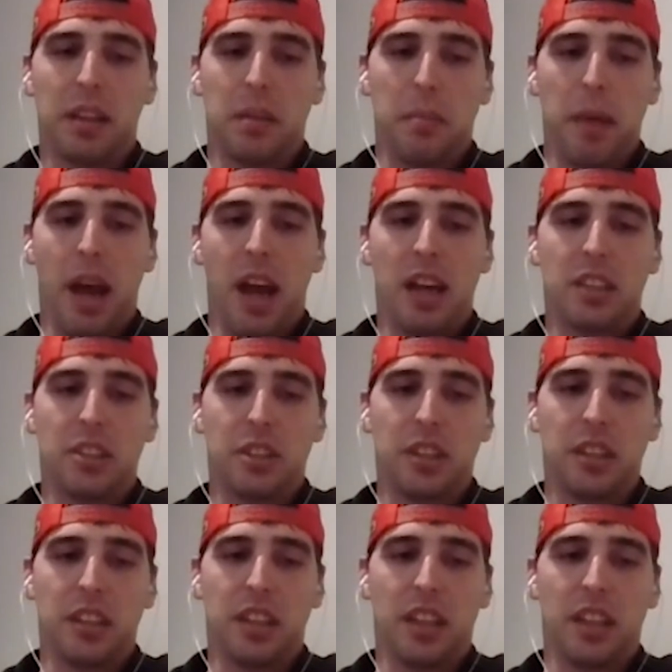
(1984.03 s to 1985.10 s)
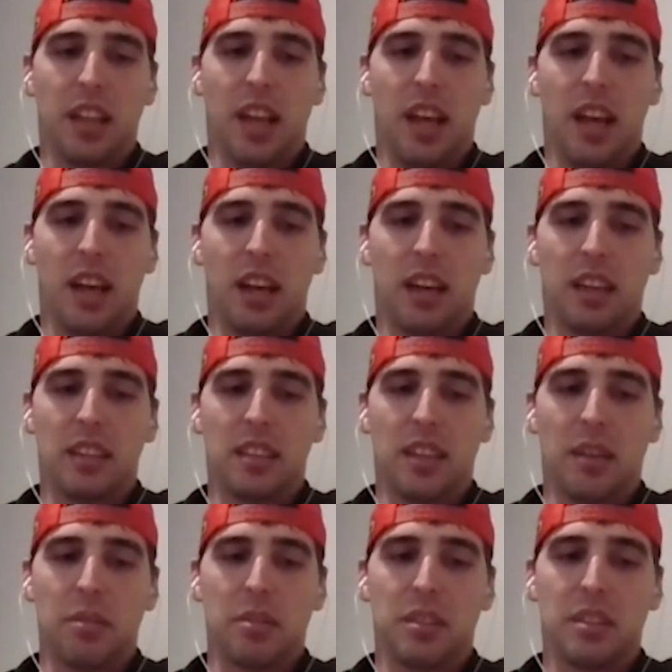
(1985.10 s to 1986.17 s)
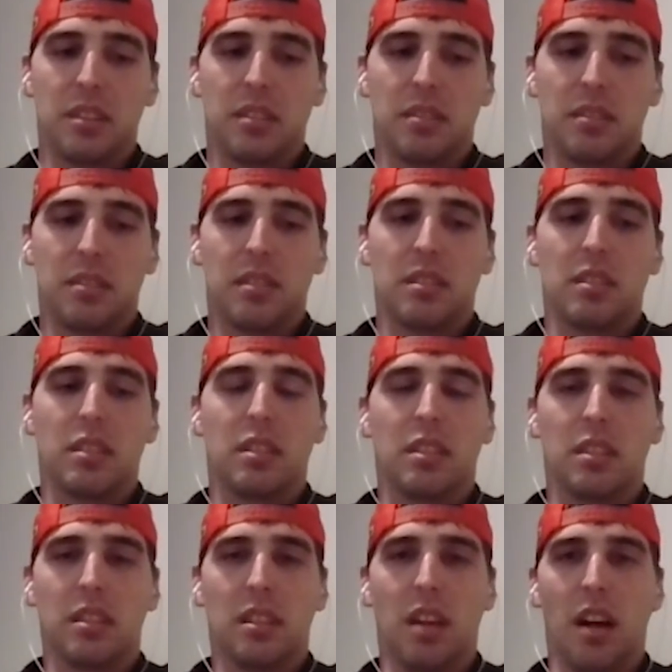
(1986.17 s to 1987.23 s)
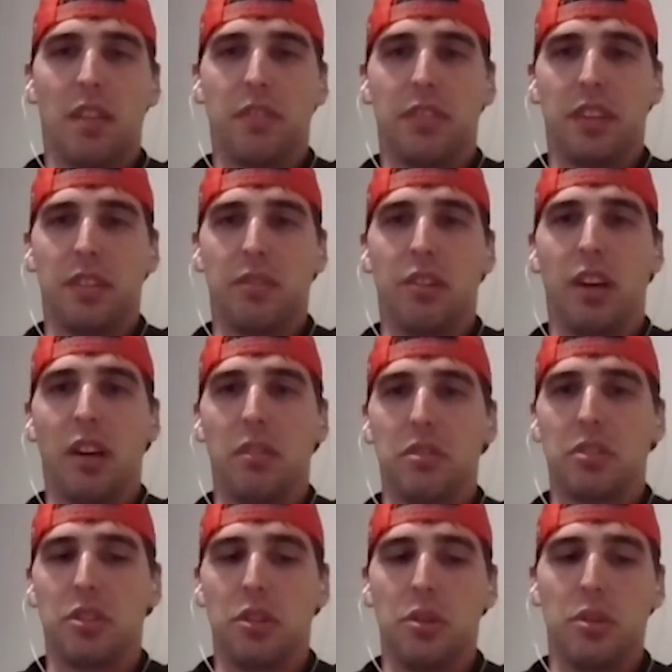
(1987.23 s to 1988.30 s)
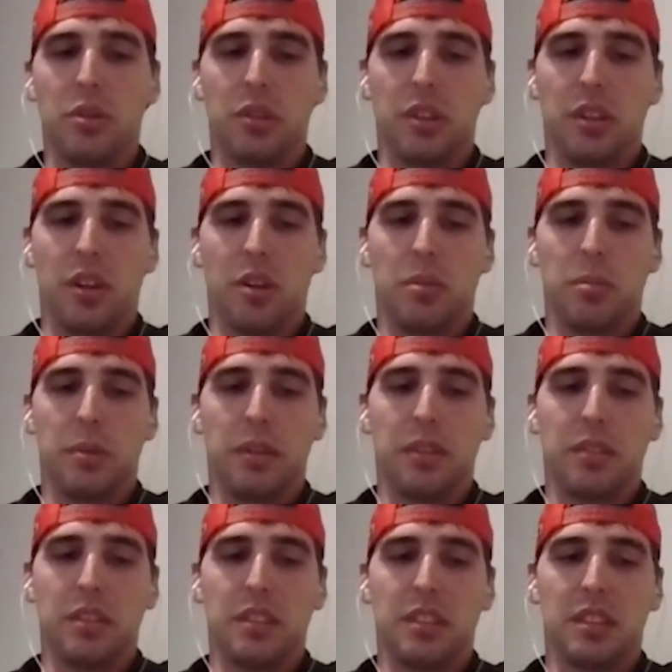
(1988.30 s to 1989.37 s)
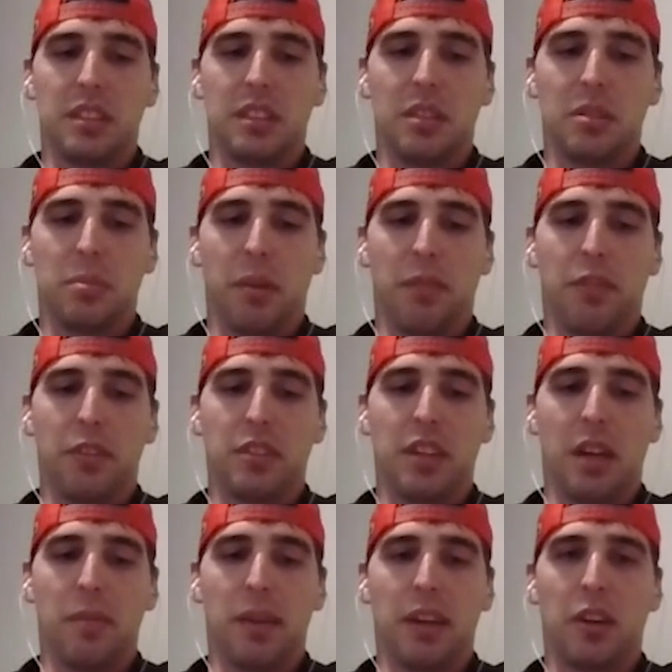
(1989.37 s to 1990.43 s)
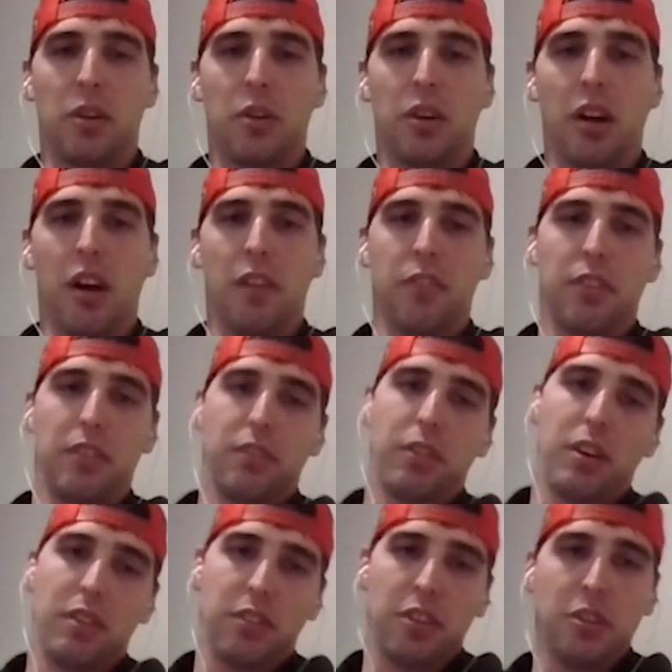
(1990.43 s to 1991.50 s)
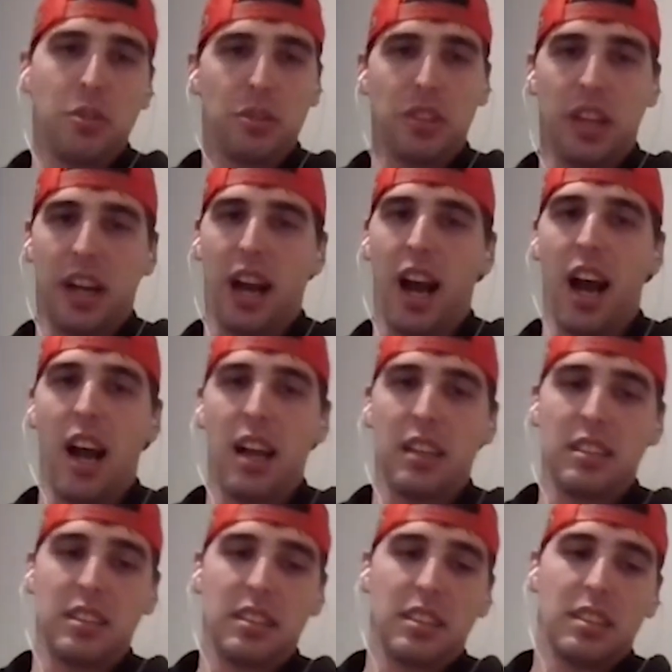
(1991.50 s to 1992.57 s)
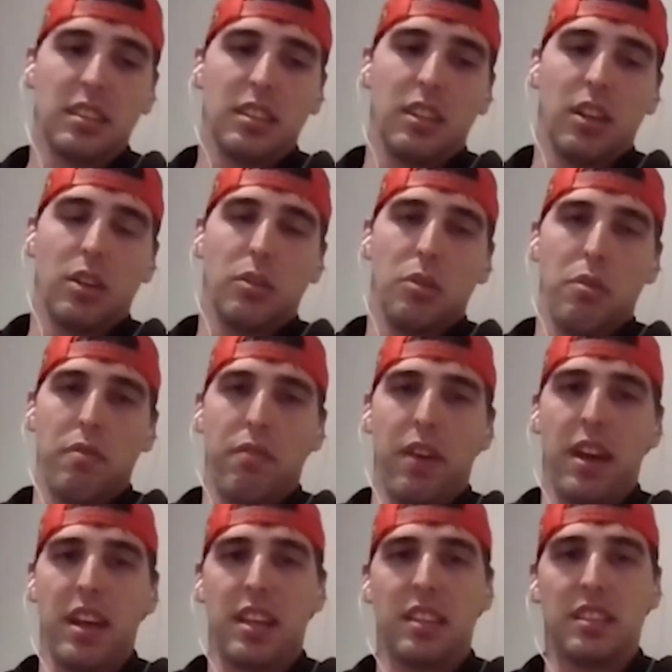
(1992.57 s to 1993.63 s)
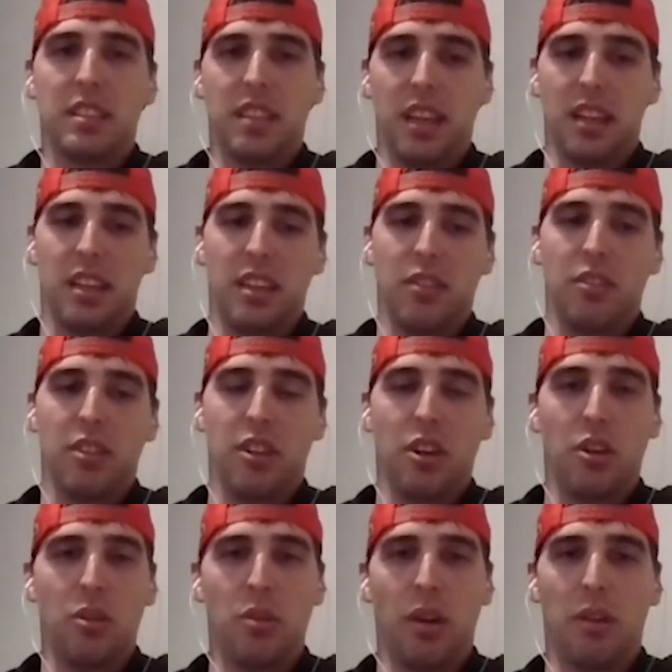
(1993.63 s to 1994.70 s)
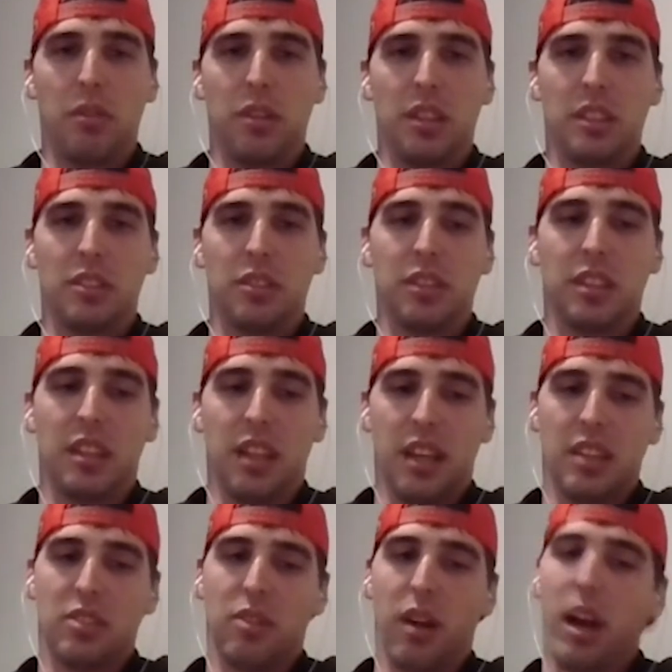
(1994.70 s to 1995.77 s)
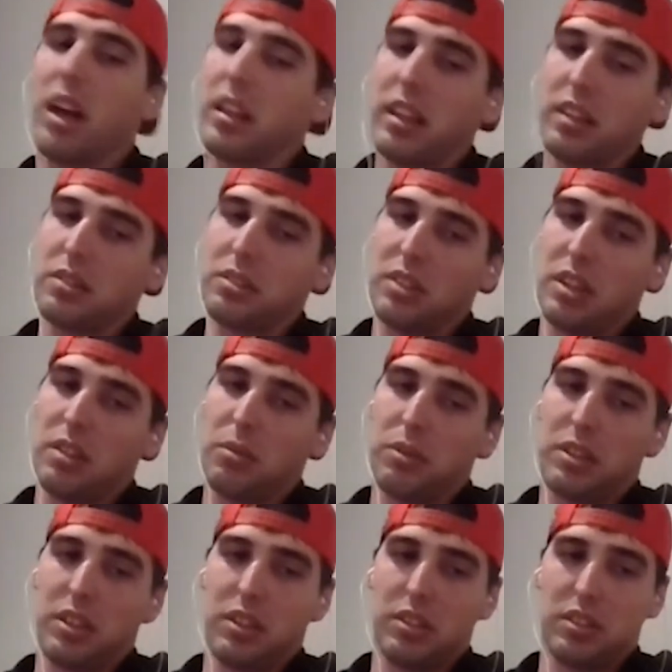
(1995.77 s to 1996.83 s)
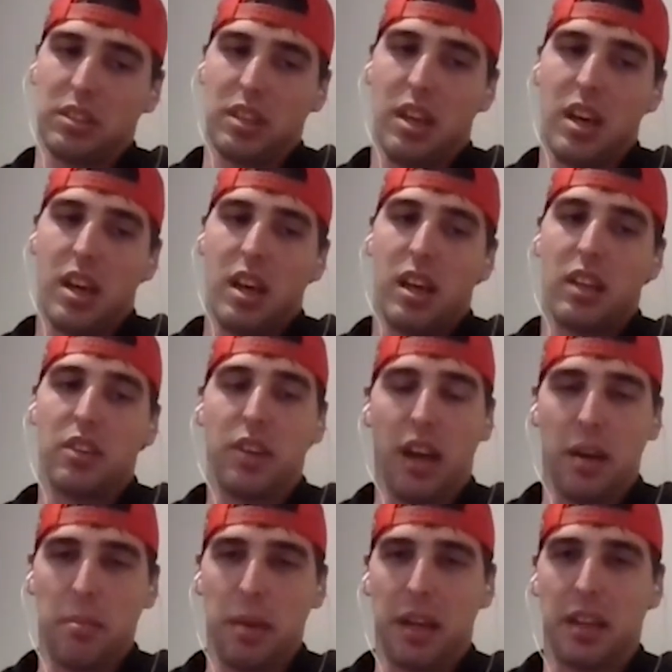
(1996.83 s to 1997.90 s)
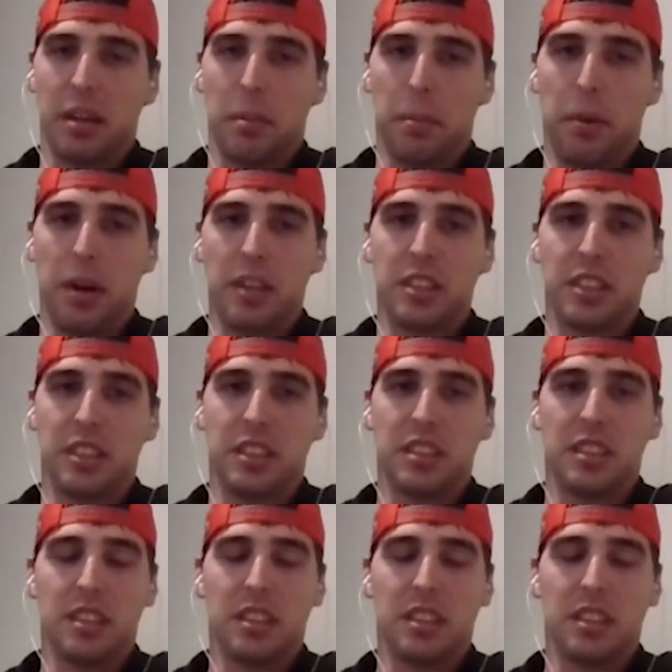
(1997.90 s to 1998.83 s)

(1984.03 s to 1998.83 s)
match or anything like that because I was confident in what I was doing, but it was my first time going off in front of a new set of eyes, new fans that didn't really know who I was or anything like that. So that was another one of those, you got to make an impression.